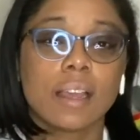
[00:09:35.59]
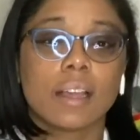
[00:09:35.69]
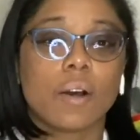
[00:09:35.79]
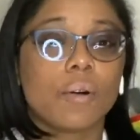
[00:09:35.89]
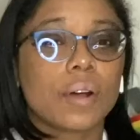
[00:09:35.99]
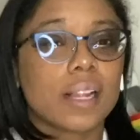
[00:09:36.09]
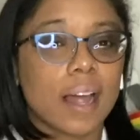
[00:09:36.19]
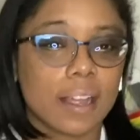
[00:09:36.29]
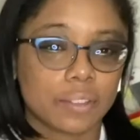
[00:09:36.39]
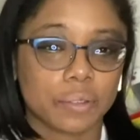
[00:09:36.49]
a whole
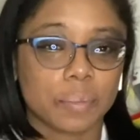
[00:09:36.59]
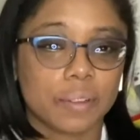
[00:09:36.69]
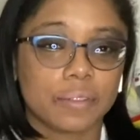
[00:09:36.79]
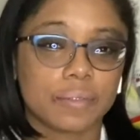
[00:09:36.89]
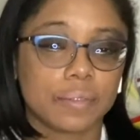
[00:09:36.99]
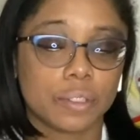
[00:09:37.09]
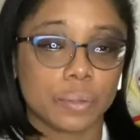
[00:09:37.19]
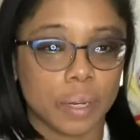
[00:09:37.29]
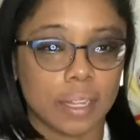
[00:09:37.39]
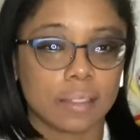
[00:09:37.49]
classroom of
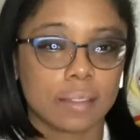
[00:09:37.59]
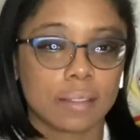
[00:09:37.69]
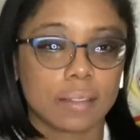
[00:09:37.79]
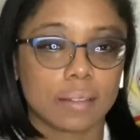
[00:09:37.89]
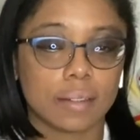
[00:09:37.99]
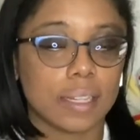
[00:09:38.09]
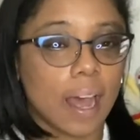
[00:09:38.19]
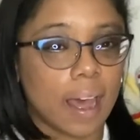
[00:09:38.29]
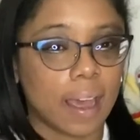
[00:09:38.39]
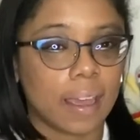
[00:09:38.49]
students
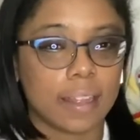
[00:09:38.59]
die.